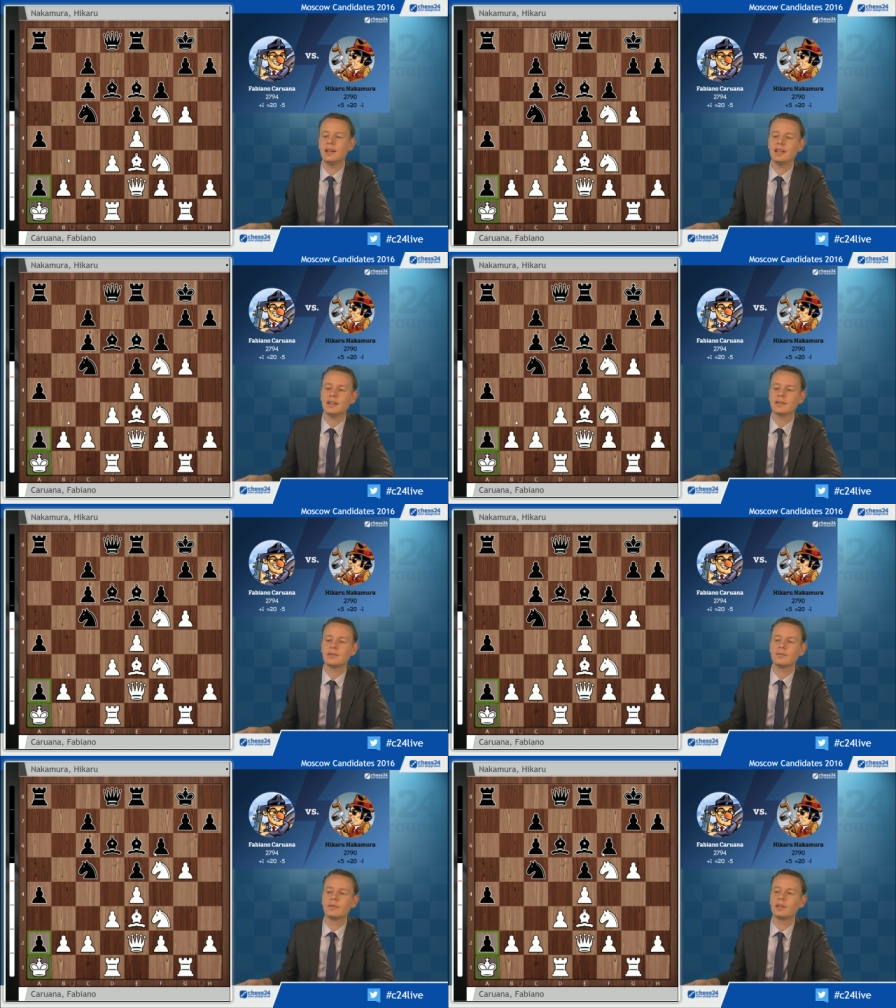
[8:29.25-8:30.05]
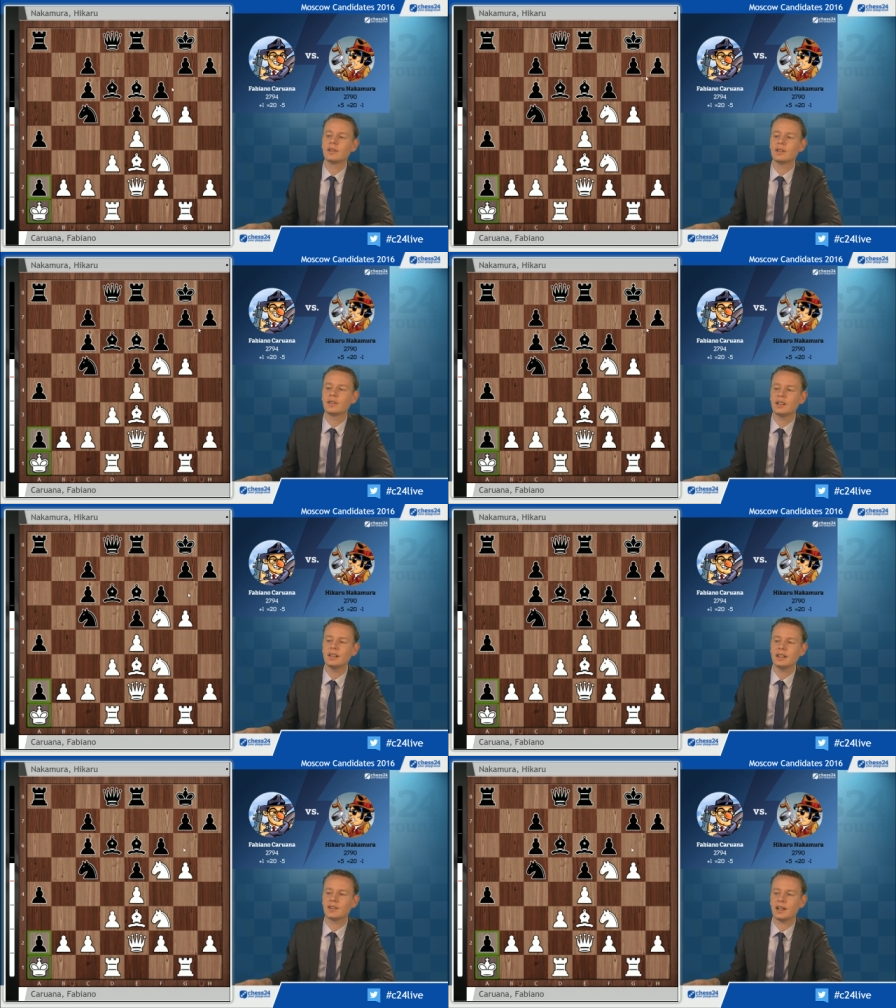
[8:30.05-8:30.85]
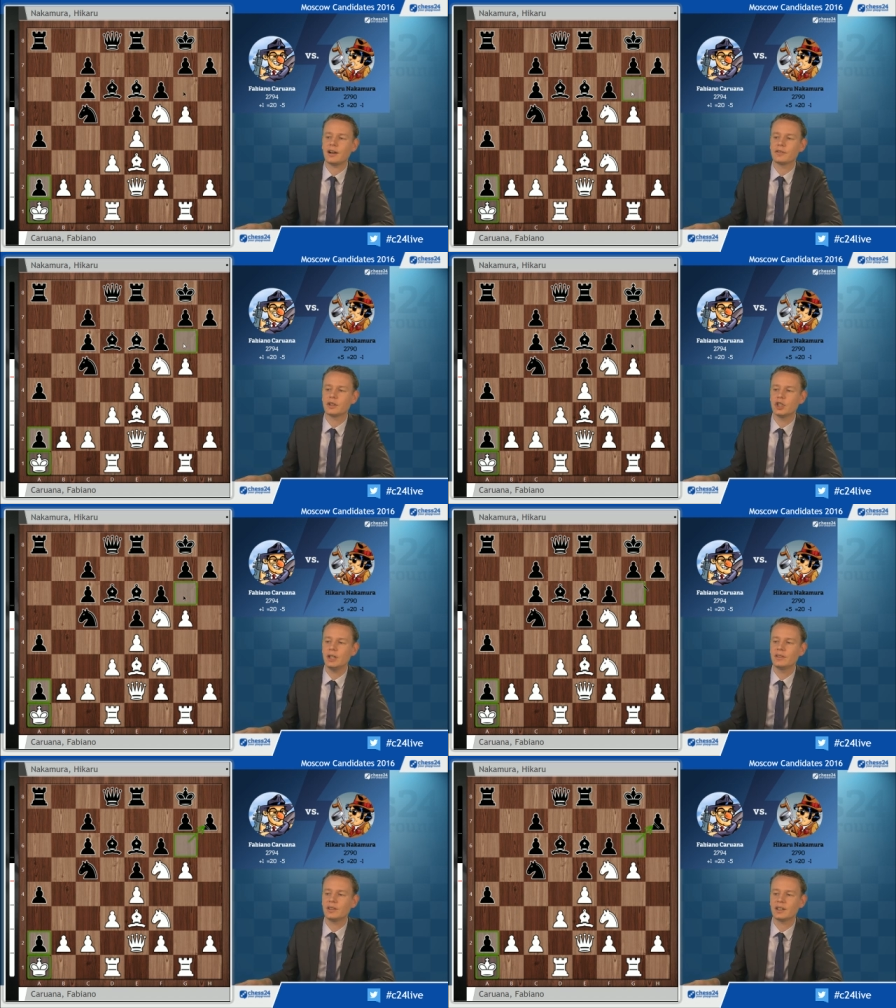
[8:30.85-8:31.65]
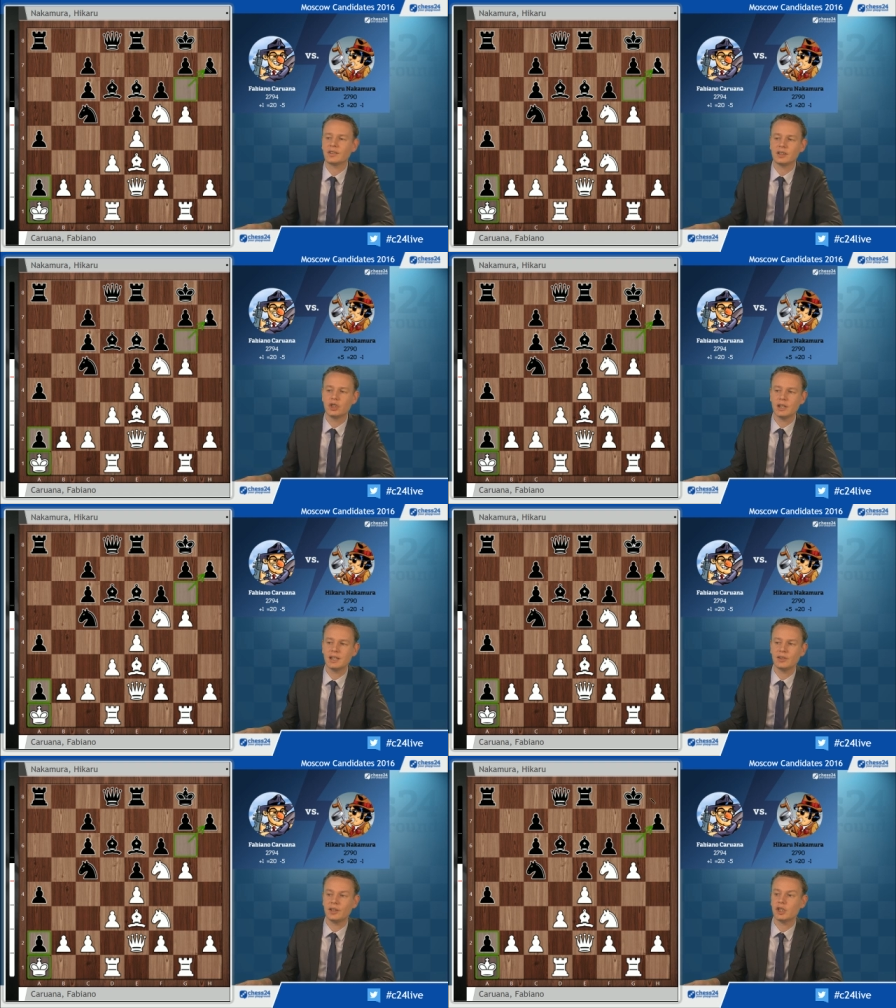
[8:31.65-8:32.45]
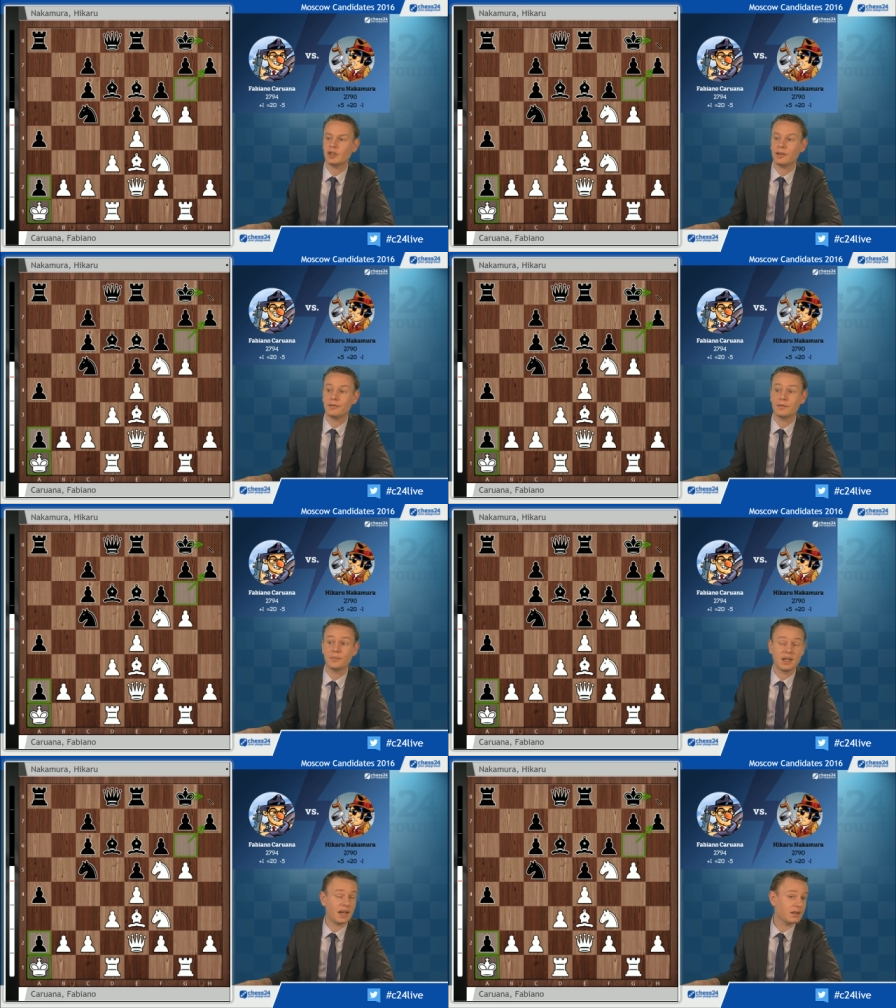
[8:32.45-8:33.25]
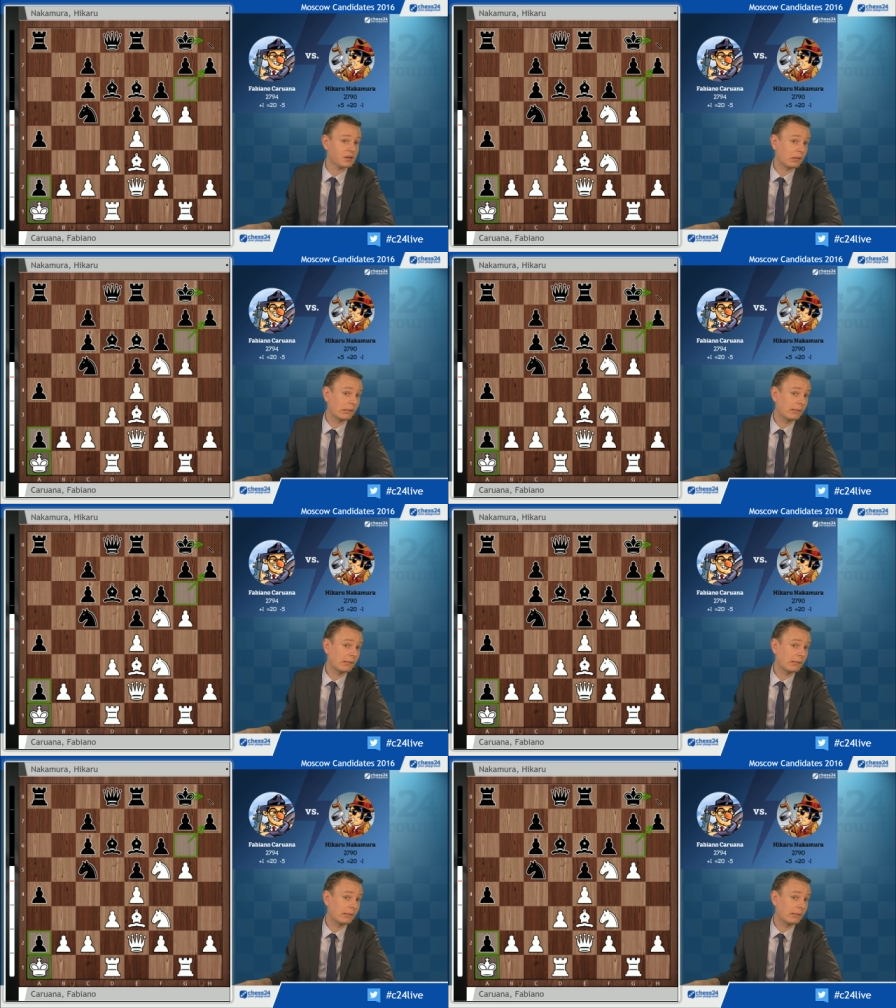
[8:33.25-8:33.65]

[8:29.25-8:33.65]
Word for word: in Sicilians after g6 and g takes h7 and